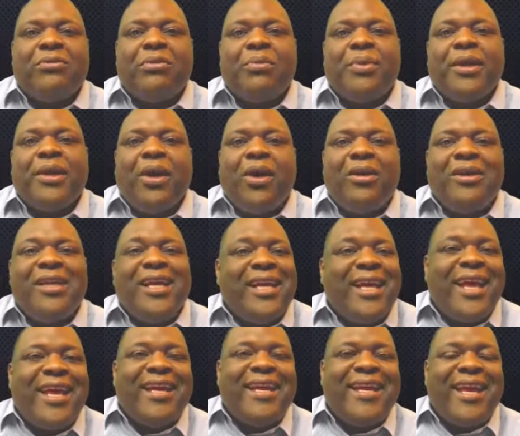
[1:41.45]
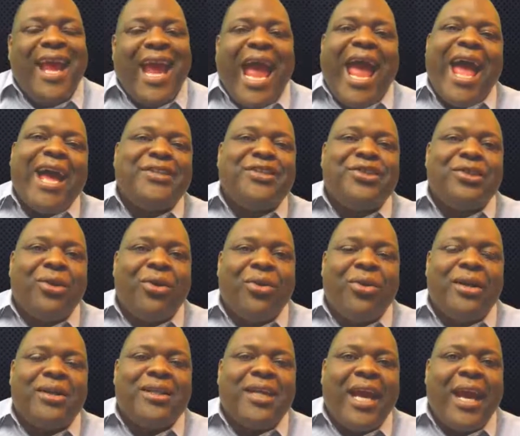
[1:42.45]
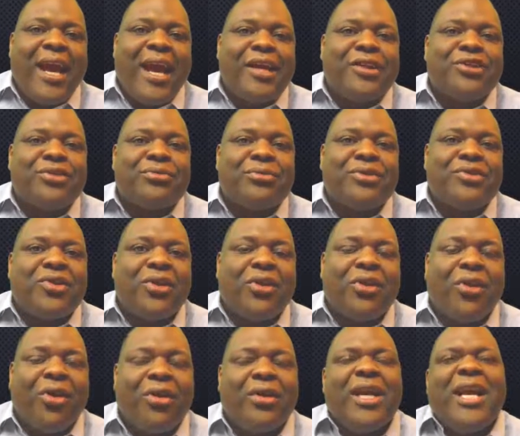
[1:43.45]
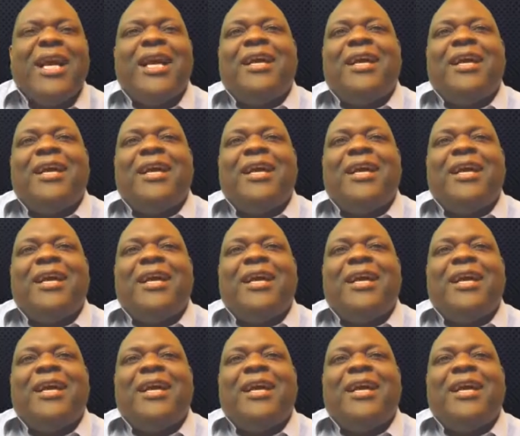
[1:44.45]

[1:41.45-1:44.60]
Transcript: what we call a cash on cash return.